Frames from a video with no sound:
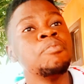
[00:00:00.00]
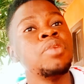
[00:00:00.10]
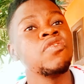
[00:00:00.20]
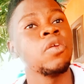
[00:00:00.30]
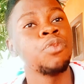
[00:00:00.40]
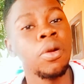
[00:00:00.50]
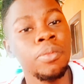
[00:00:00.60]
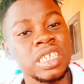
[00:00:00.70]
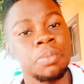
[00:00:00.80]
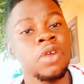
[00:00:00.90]
Pray for
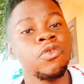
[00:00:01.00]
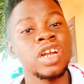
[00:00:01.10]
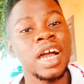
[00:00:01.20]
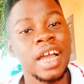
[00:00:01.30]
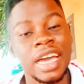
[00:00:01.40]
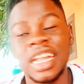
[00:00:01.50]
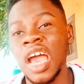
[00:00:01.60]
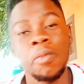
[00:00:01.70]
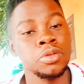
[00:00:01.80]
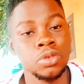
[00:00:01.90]
Promise and pray for that guy
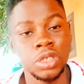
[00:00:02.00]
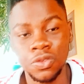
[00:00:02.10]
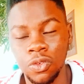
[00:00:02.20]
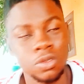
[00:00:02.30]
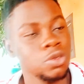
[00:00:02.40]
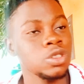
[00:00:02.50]
that helps me with this phone.